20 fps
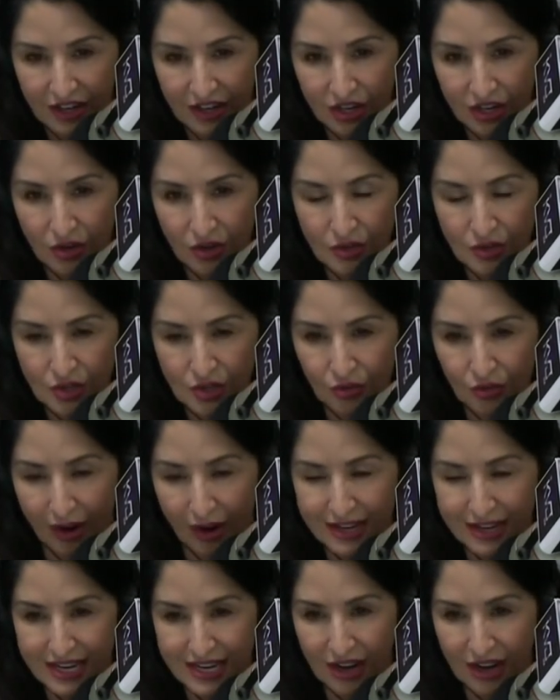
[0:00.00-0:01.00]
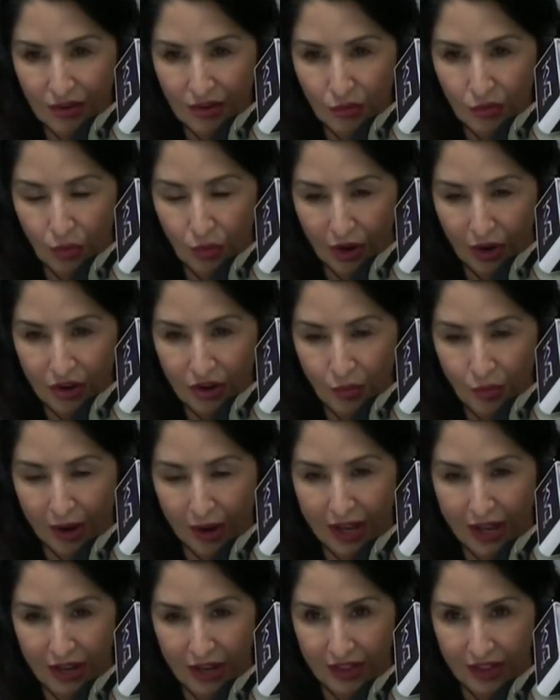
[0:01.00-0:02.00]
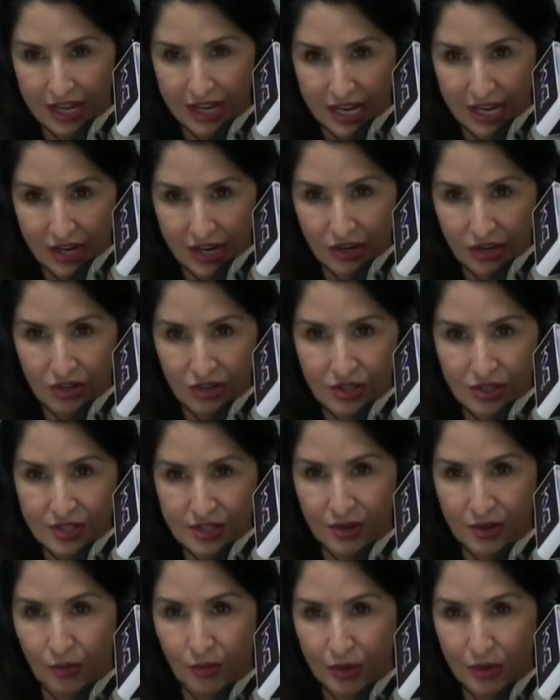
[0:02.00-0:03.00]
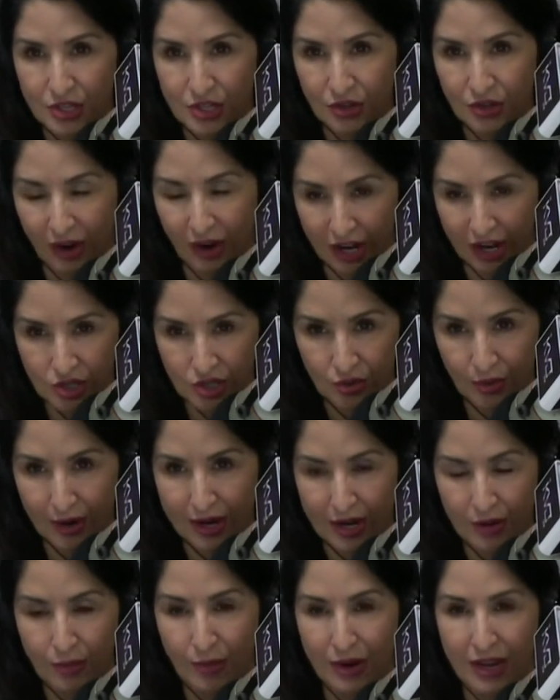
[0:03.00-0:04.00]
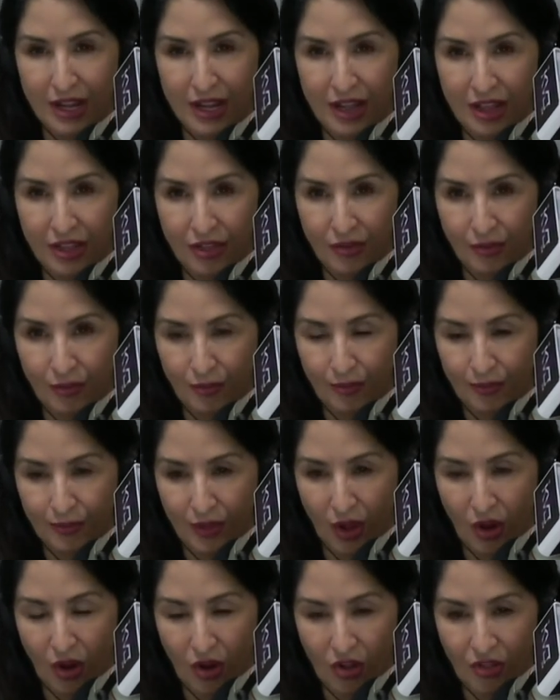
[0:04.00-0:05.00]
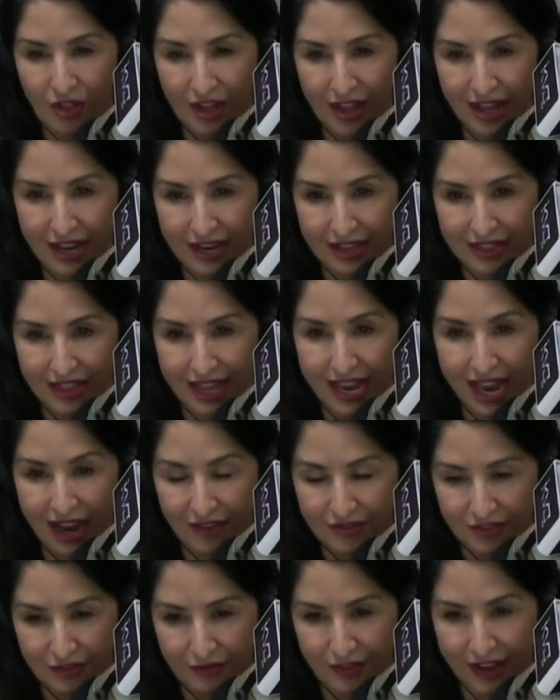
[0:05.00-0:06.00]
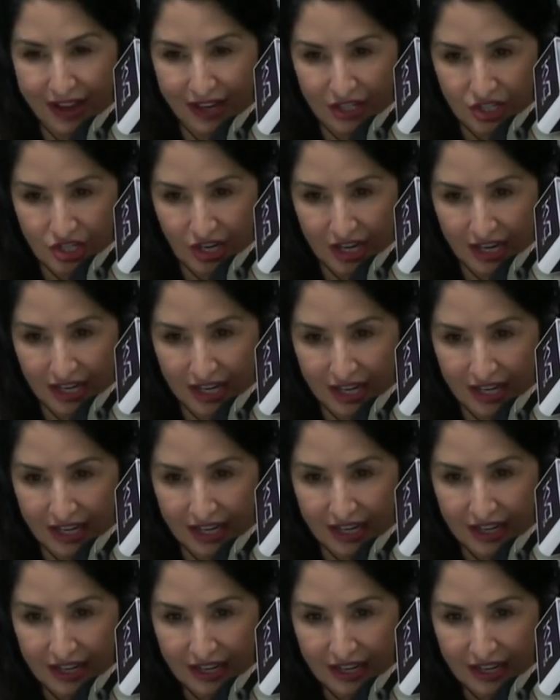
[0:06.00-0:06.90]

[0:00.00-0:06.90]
You just write down where you went, the years, what you graduated with, all that. They have to fact check it.